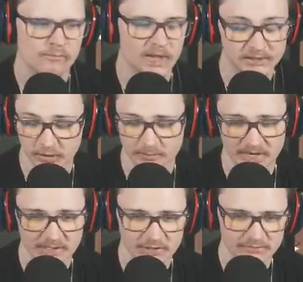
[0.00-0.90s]
That's a good
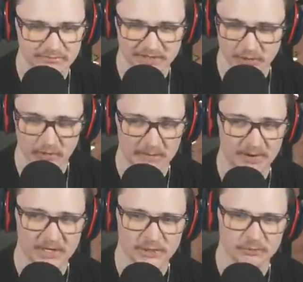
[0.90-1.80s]
pitch. That's a great
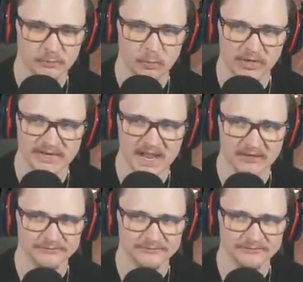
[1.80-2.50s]
pitch. One down.